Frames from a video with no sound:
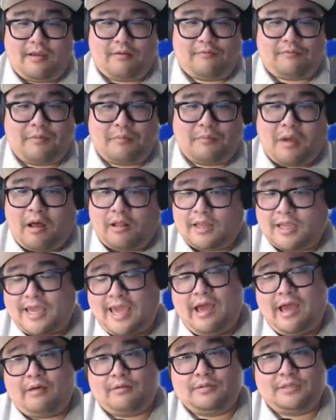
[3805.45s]
from all
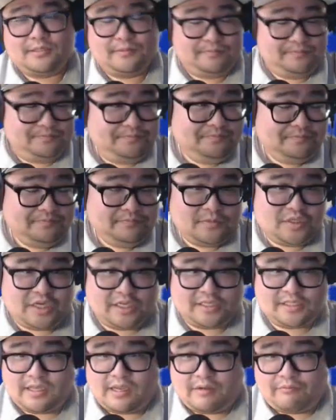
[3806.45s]
accounts,
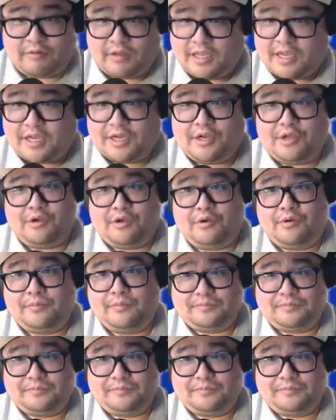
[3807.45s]
just a really good dude.